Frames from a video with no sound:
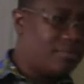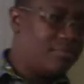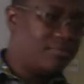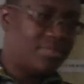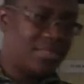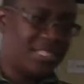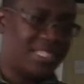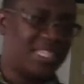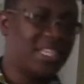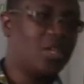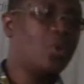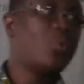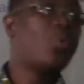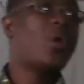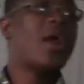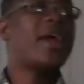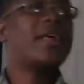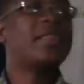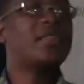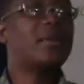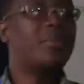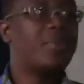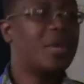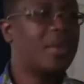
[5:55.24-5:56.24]
see where
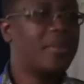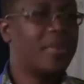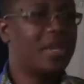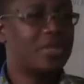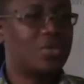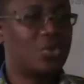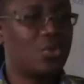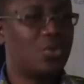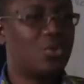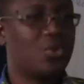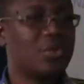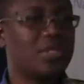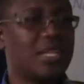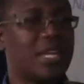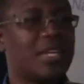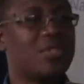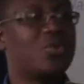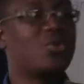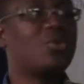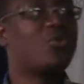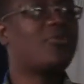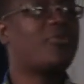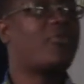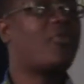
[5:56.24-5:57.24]
the payments goes. And
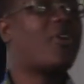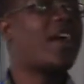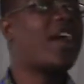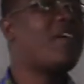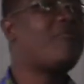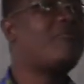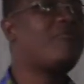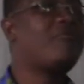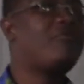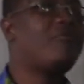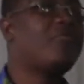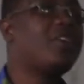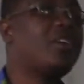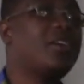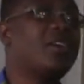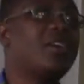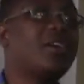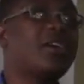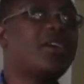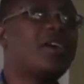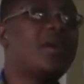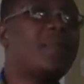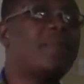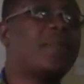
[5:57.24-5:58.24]
so for every
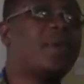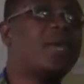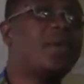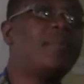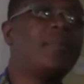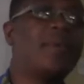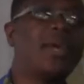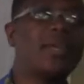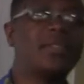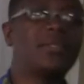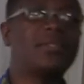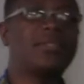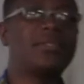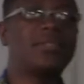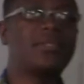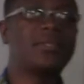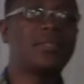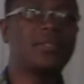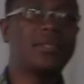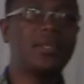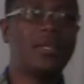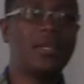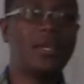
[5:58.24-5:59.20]
payment